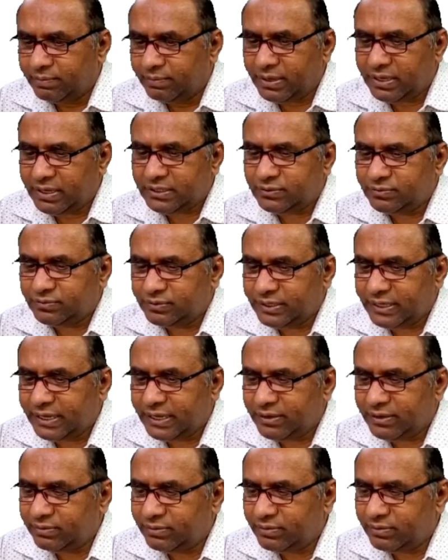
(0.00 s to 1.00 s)
plus we
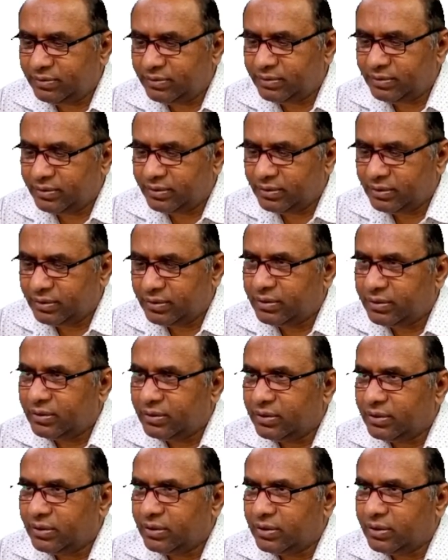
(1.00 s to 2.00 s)
have
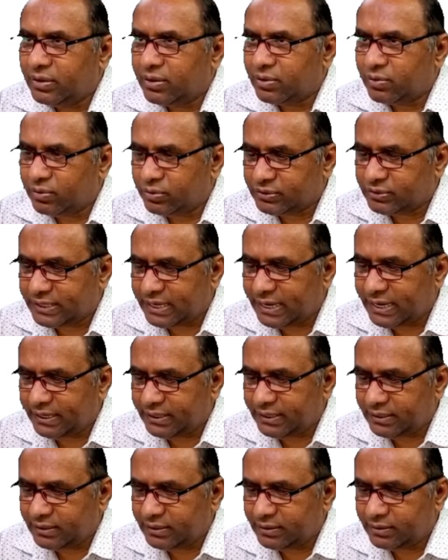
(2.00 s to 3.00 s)

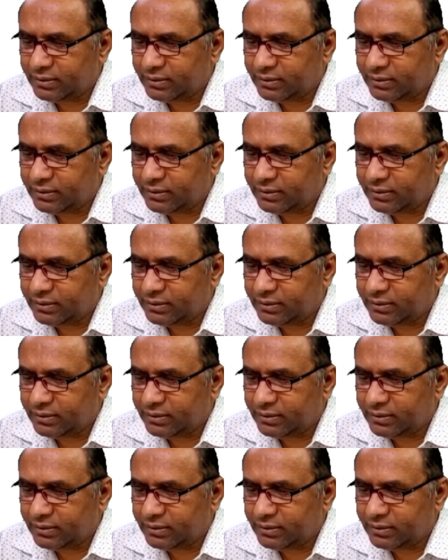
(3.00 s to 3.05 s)
cosine